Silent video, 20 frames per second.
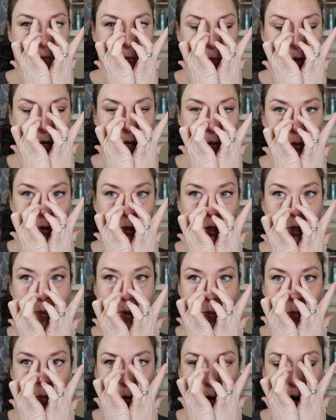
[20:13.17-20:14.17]
putting a little
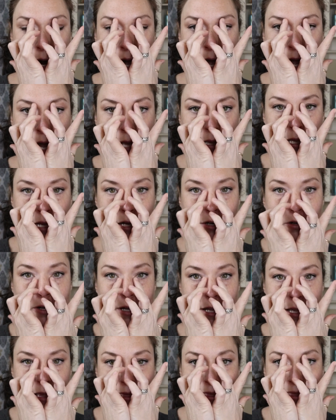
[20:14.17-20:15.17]
bit more
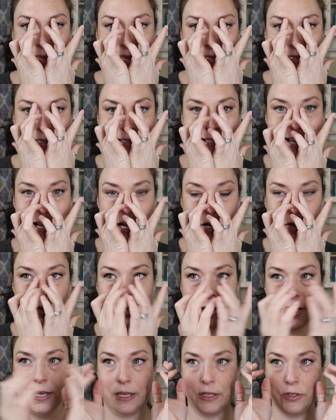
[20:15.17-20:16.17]
highlighter in this
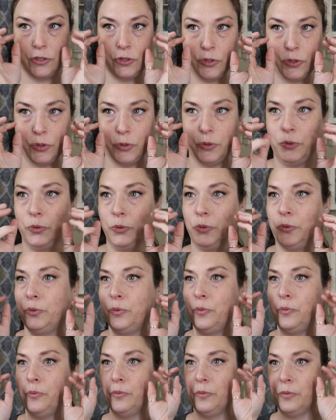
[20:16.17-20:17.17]
area
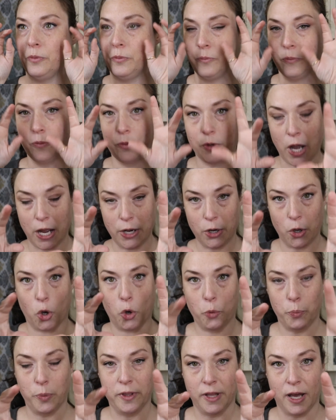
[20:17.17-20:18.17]
to kind of
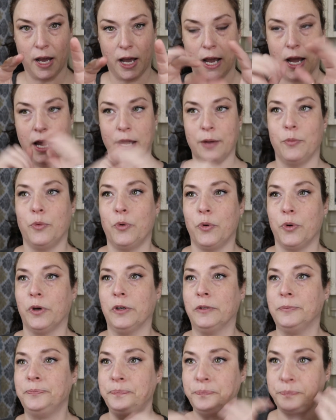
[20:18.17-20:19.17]
open the eye
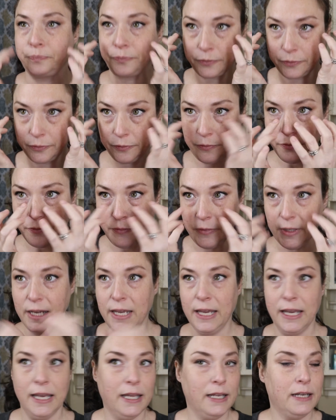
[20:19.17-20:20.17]
more,
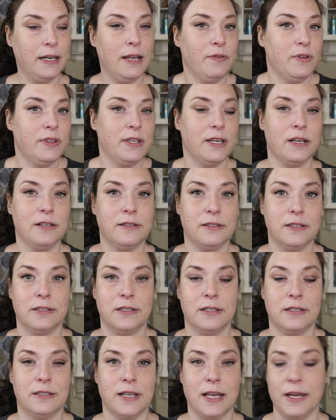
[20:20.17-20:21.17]
and everything else is
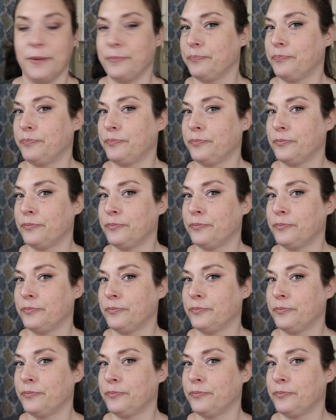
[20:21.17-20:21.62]
the same.